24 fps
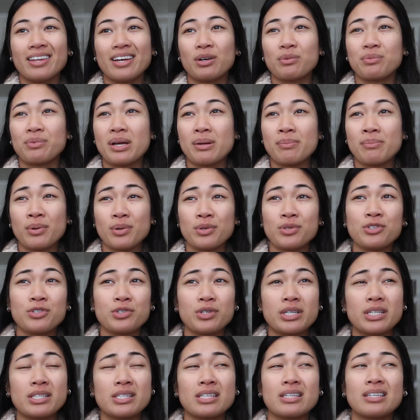like rainbow
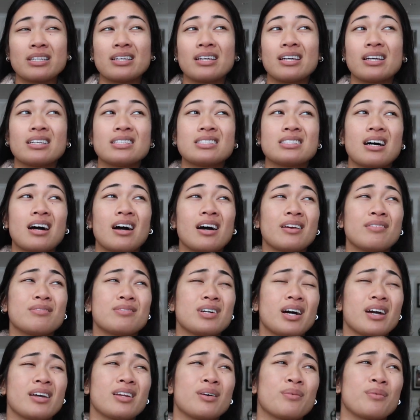streaks in it, I've
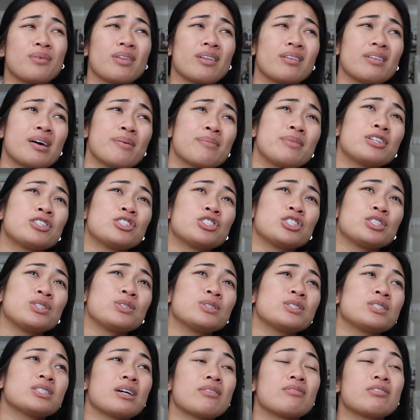dyed it with lemon
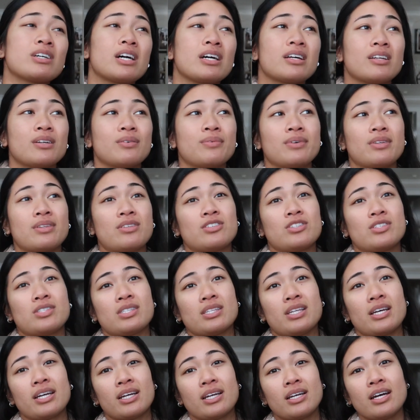juice, I've dyed it with
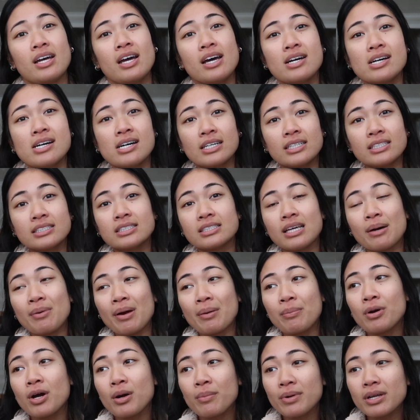just like
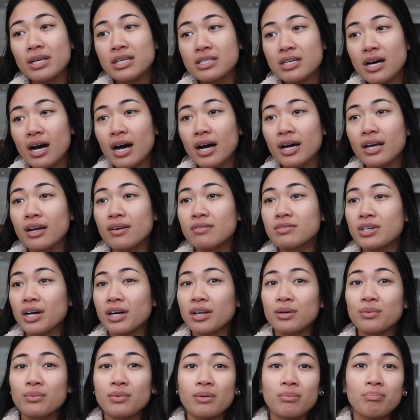semi-permanent dye, I've
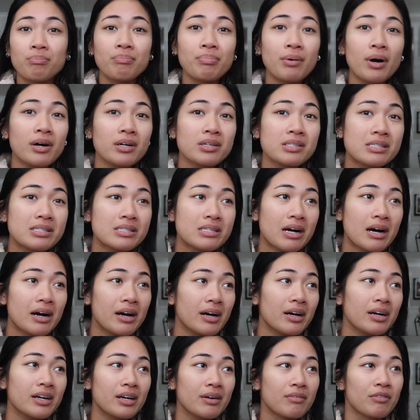dyed it with box
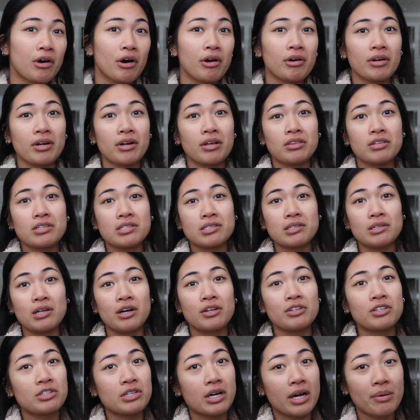dye, I've gotten it at the
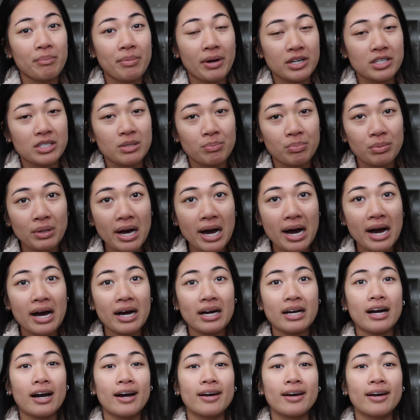salon to dye it back to black.